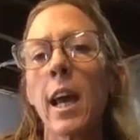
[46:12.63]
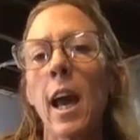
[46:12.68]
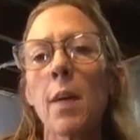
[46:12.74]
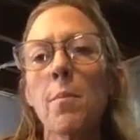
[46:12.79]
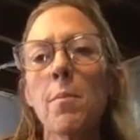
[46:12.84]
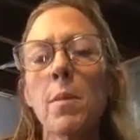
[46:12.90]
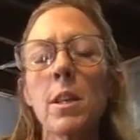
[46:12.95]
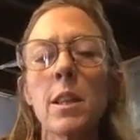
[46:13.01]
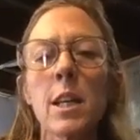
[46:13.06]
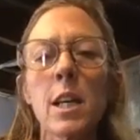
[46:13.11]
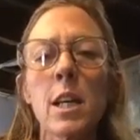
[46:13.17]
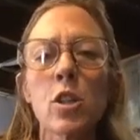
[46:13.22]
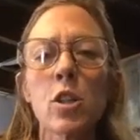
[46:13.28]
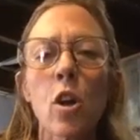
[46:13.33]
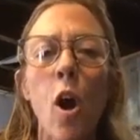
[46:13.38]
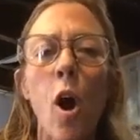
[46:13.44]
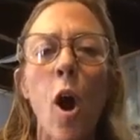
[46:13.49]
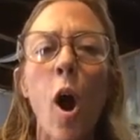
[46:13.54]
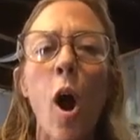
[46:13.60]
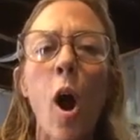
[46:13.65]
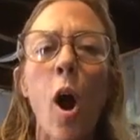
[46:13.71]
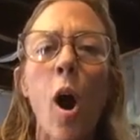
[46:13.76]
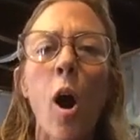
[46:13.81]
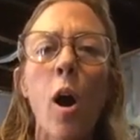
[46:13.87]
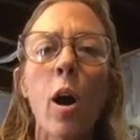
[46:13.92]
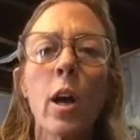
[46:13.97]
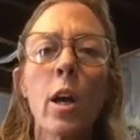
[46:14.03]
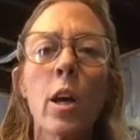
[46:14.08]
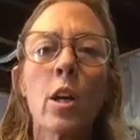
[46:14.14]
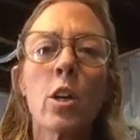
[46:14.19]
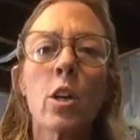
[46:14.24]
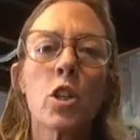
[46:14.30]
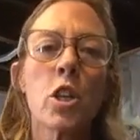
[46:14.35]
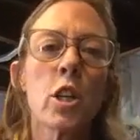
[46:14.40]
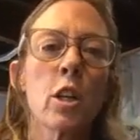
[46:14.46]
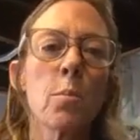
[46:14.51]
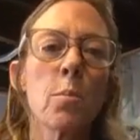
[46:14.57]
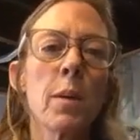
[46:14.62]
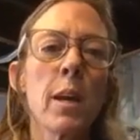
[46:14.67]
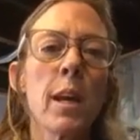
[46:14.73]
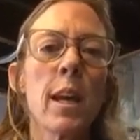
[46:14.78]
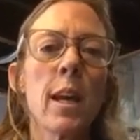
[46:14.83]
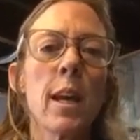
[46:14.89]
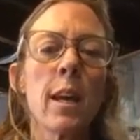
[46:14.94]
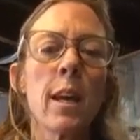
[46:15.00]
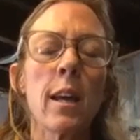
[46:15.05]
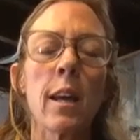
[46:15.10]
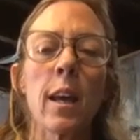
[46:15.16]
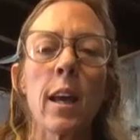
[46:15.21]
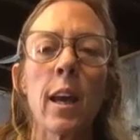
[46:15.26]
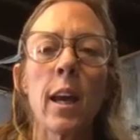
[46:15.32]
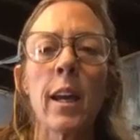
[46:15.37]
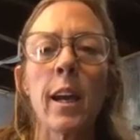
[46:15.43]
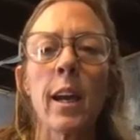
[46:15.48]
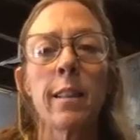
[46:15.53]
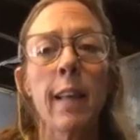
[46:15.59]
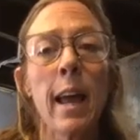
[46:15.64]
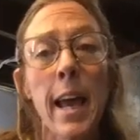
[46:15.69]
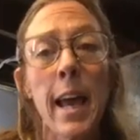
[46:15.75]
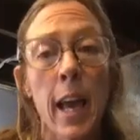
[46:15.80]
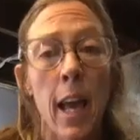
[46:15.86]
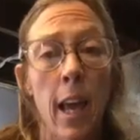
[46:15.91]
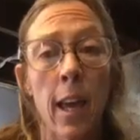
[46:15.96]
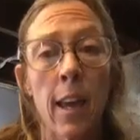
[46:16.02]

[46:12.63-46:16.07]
I mean, these are all, she could be in a lake,